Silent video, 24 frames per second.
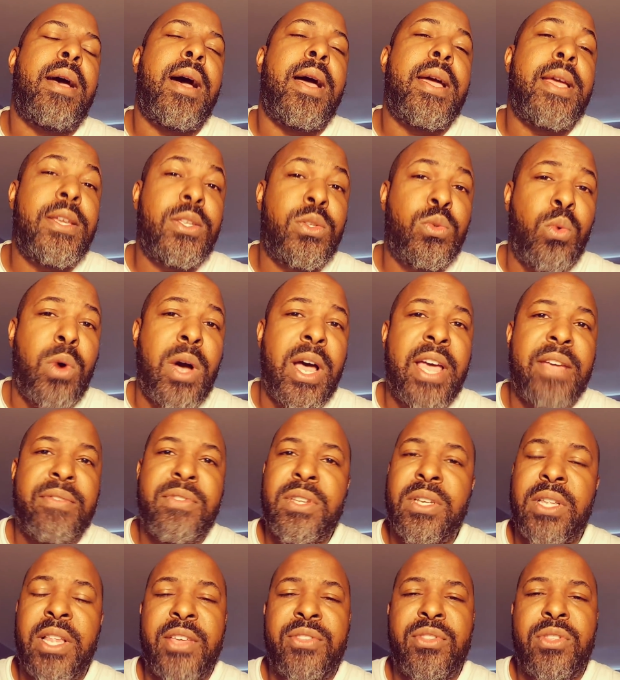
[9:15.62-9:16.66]
his wife
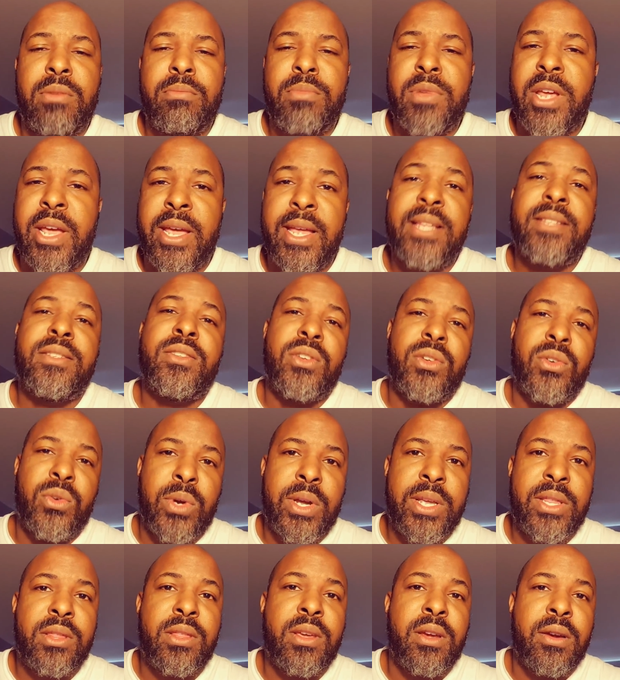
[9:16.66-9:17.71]
to let them in to
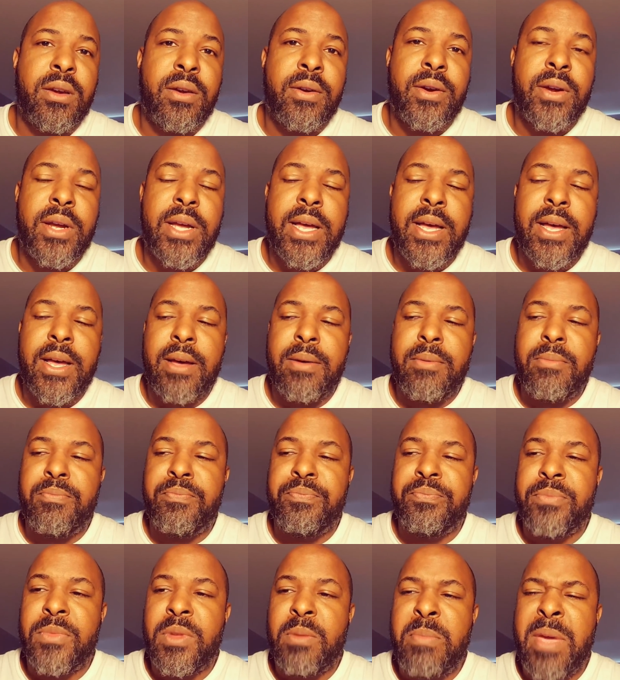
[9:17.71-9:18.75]
greet their
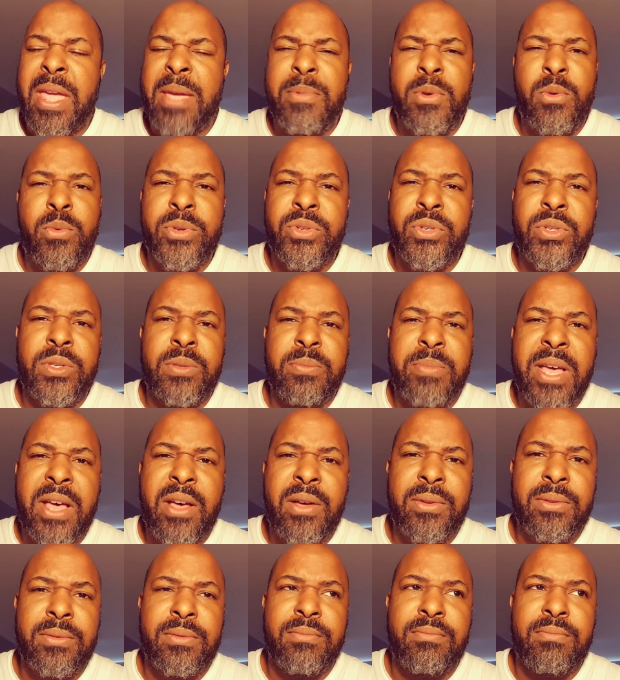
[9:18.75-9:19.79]
baby, which is
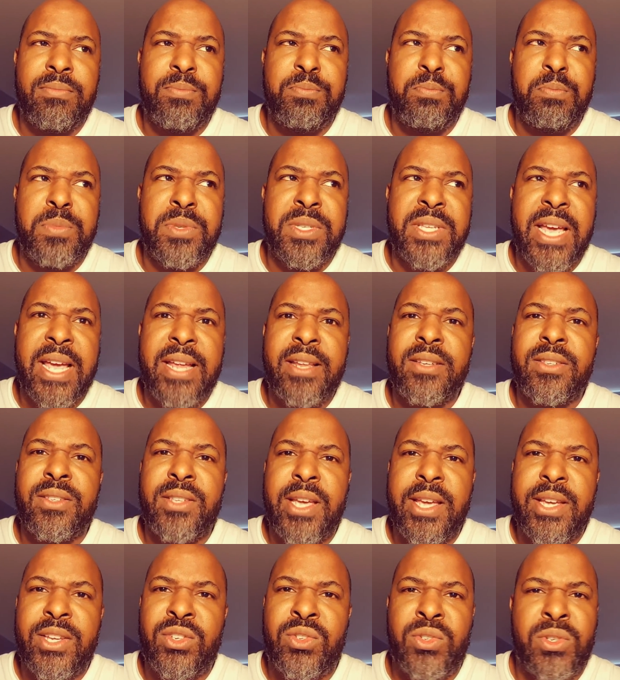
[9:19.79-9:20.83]
about Zeta's
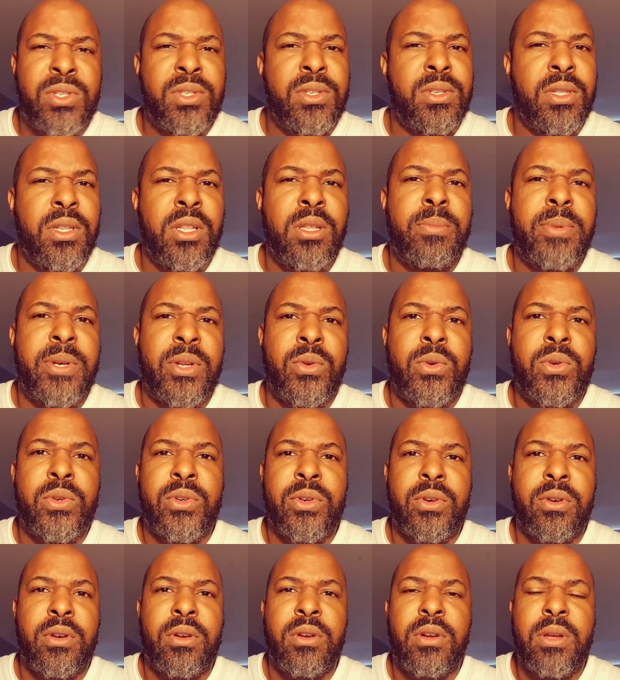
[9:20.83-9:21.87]
age, just a little bit
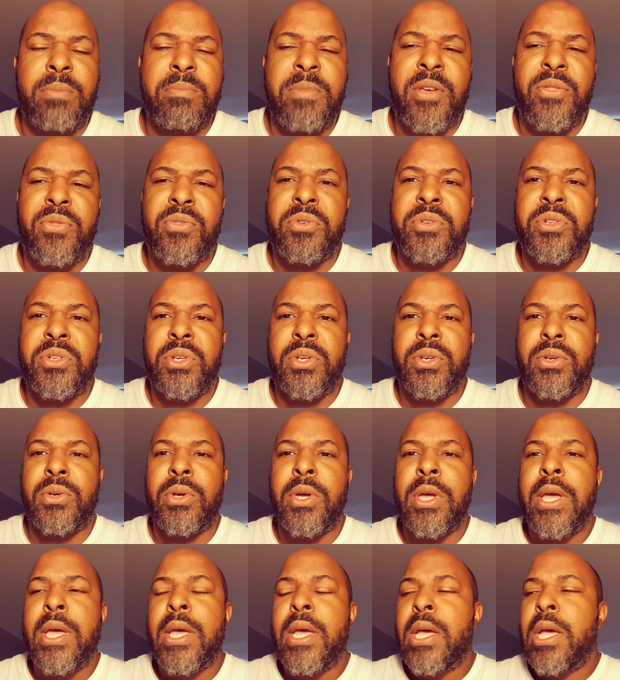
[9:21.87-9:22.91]
older, a month or two.
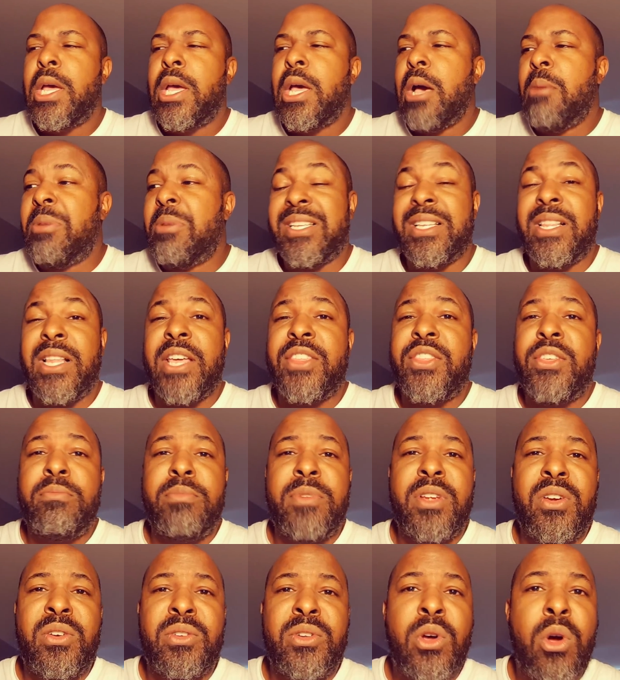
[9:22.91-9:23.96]
But to let
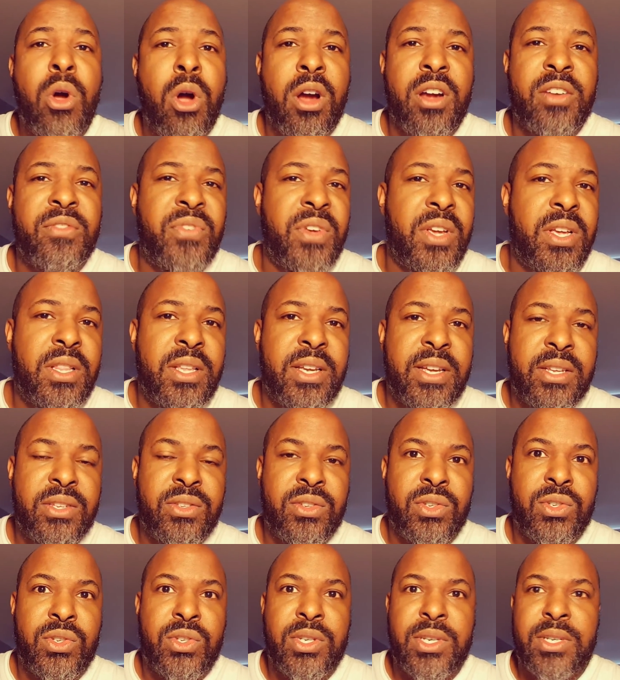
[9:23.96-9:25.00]
them know, no hard feelings.
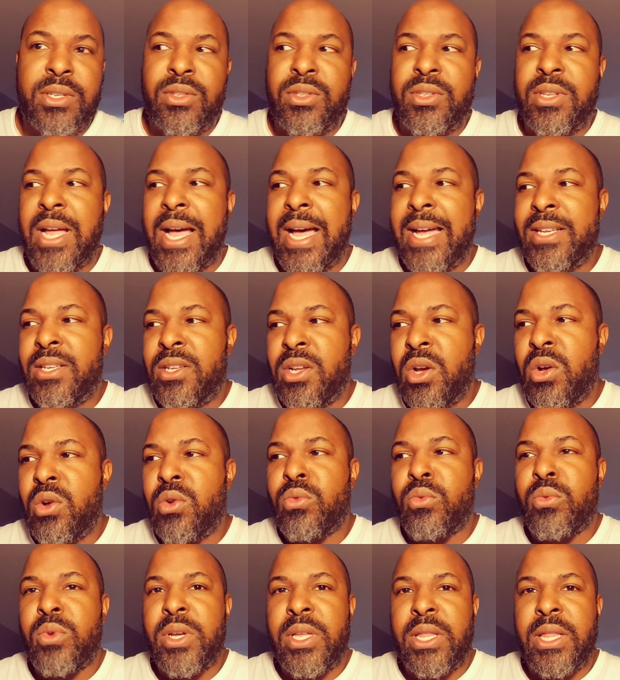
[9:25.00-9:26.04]
It's just I
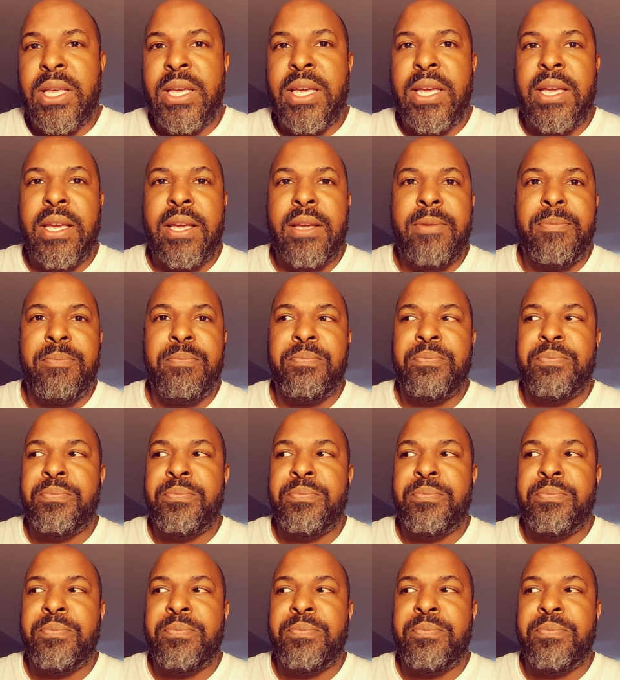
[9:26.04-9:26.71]
don't really...